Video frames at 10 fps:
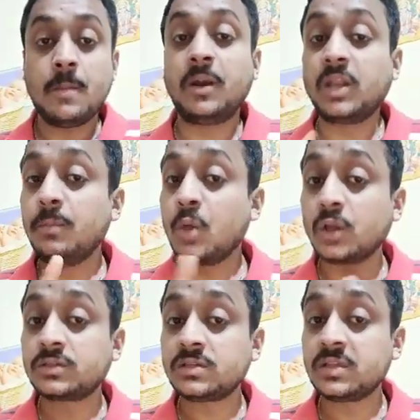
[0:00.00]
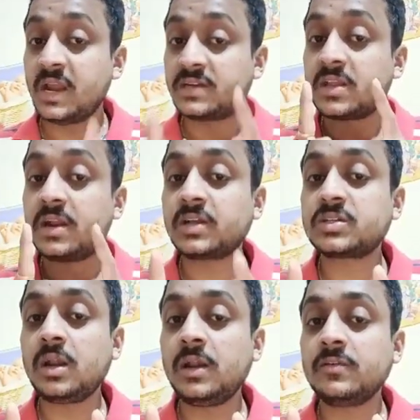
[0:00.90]
But in meiosis, it's a
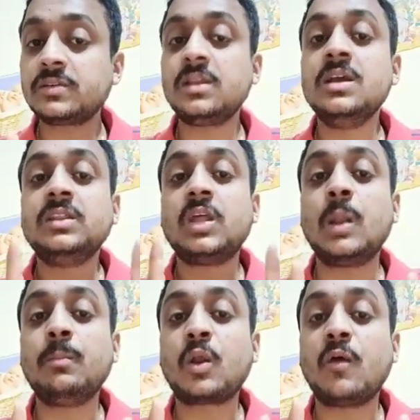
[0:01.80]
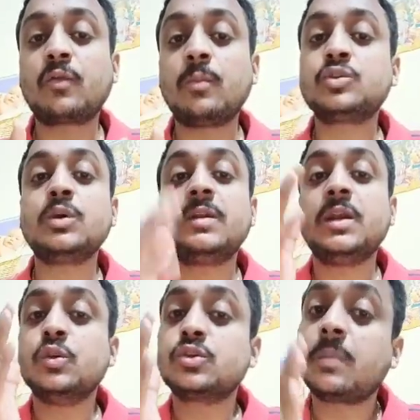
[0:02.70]
reductional division, the number of chromosome
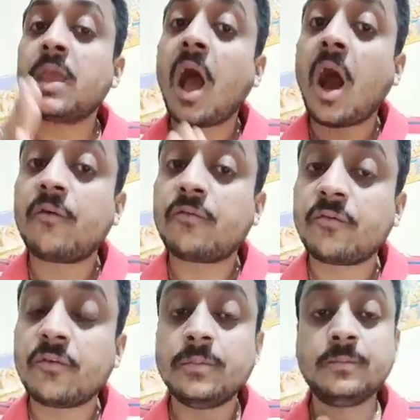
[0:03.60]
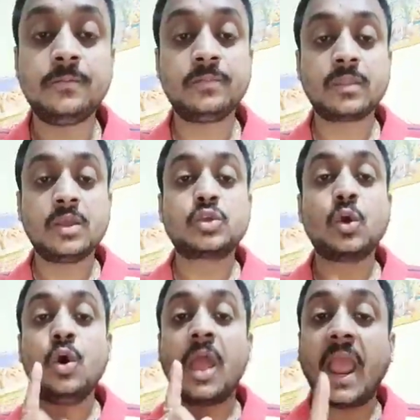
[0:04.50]
reduced by half.
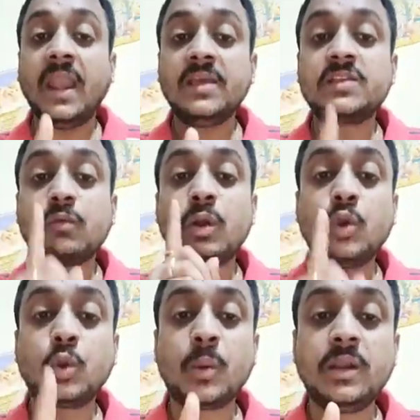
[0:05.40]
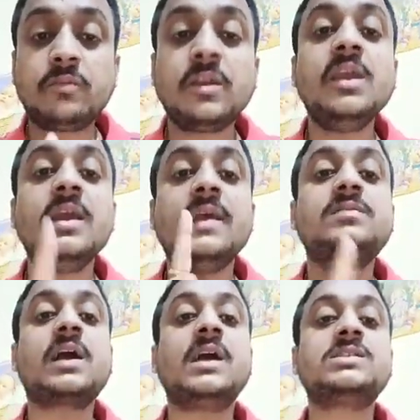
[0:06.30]
So n is equal to 23
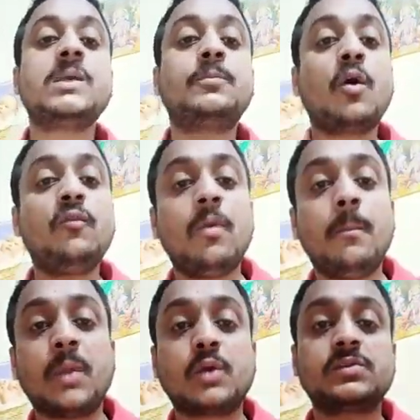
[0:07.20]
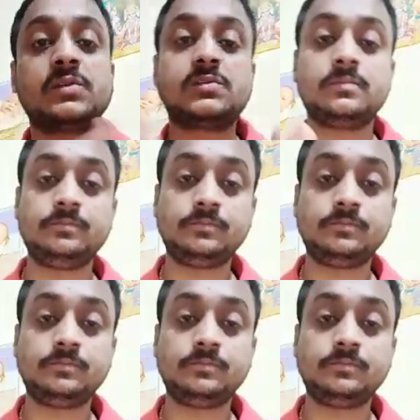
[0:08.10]
is the concept of meiosis.